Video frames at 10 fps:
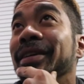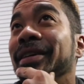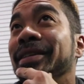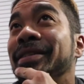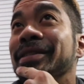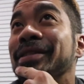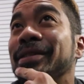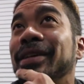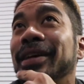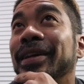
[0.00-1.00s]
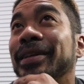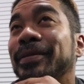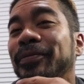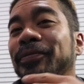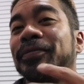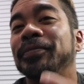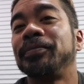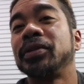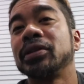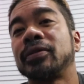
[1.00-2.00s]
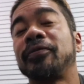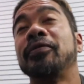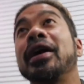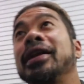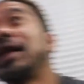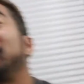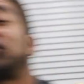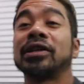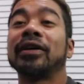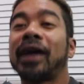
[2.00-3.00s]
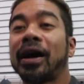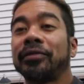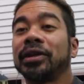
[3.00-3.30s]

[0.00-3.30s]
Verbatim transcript: It's just just fun and I just love how